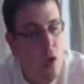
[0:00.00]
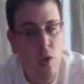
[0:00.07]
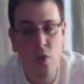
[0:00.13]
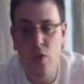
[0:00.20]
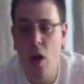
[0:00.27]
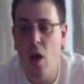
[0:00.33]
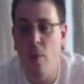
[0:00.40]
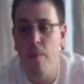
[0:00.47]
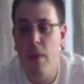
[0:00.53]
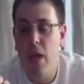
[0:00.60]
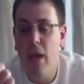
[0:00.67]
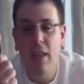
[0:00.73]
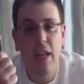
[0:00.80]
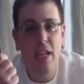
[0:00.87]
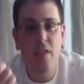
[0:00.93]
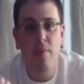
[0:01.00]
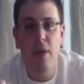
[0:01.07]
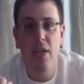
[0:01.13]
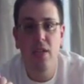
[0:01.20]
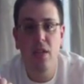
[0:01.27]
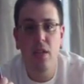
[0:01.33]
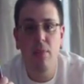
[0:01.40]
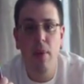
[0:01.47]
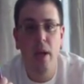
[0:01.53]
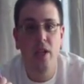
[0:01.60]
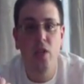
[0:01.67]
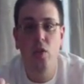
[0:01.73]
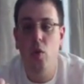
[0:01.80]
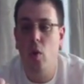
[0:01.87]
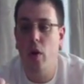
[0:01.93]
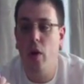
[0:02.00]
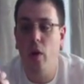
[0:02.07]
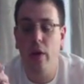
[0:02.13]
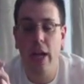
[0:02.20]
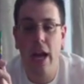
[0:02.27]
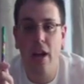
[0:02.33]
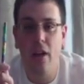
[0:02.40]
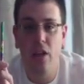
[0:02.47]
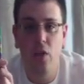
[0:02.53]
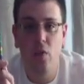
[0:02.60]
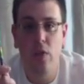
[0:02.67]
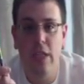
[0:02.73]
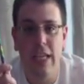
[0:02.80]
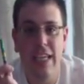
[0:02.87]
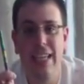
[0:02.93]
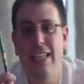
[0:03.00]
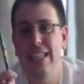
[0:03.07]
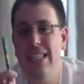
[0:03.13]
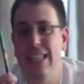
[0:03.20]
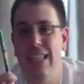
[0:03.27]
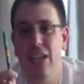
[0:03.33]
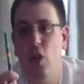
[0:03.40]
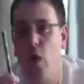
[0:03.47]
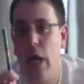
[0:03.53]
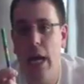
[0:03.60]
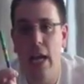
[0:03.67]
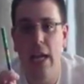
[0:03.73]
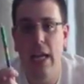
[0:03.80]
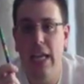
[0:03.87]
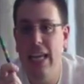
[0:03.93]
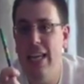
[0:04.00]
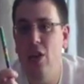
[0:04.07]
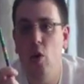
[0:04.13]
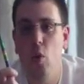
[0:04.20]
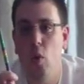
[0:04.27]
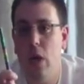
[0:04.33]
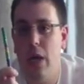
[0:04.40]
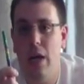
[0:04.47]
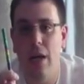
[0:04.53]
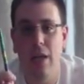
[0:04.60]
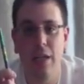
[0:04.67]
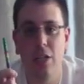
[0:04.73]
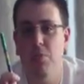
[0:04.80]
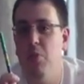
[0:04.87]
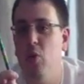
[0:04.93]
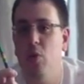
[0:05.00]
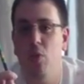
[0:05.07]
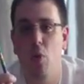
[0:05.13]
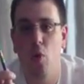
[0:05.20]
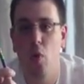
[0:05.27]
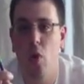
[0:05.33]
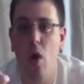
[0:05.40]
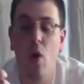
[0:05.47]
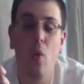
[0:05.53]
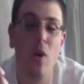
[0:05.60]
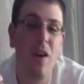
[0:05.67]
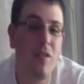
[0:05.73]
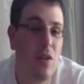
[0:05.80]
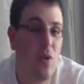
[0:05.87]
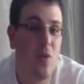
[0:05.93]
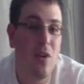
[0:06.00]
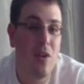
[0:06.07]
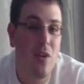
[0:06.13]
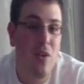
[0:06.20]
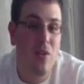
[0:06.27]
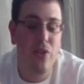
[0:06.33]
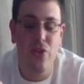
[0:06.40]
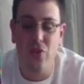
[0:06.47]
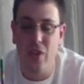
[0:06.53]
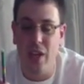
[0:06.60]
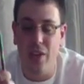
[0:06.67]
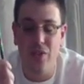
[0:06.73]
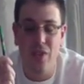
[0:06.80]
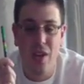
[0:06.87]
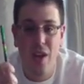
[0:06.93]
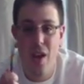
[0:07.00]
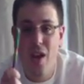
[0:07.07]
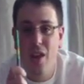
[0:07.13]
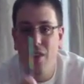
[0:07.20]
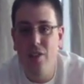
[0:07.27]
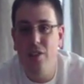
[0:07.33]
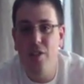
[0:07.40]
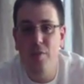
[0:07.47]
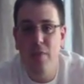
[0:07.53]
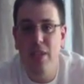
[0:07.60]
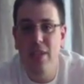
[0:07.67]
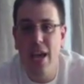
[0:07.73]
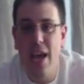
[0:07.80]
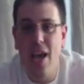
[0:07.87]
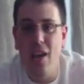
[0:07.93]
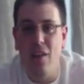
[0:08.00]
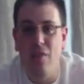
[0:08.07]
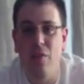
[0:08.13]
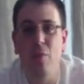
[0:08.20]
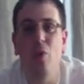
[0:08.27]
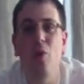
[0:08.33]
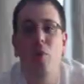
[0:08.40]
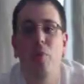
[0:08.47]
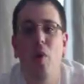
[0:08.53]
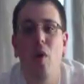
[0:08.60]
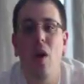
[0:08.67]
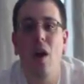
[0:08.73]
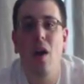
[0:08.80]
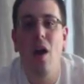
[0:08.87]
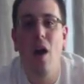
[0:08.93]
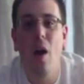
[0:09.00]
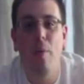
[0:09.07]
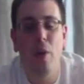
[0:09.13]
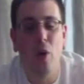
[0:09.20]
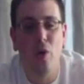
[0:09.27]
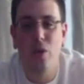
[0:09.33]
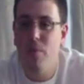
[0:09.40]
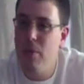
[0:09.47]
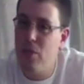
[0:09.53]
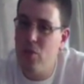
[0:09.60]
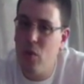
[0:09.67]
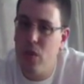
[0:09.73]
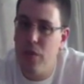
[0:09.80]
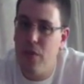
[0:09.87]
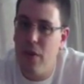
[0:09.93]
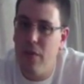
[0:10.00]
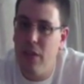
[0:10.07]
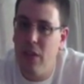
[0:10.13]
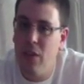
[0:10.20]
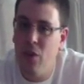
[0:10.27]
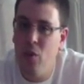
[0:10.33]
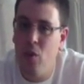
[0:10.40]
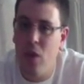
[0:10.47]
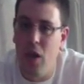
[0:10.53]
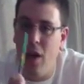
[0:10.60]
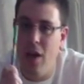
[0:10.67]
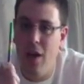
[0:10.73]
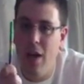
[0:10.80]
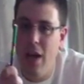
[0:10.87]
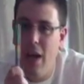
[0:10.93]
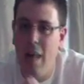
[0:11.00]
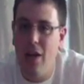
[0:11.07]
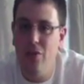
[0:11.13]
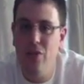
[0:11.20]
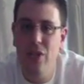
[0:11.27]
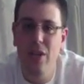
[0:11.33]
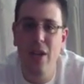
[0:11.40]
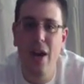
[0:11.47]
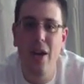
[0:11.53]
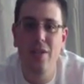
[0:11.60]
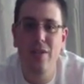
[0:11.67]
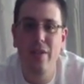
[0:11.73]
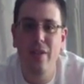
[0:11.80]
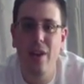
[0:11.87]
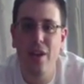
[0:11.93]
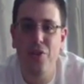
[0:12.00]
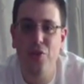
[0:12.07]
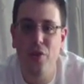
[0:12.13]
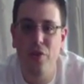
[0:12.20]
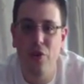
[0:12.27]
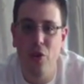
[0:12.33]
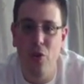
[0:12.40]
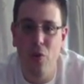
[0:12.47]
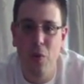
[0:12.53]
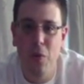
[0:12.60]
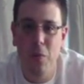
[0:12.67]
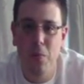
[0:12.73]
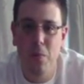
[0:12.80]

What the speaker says: So that's basically my tutorial on how to use an e-cigarette, e-hookah, disposable hookah, whatever you want to call these things. This has been Dan from hookahpro.com, your ultimate source for everything hookah. I'll see you guys in the next review.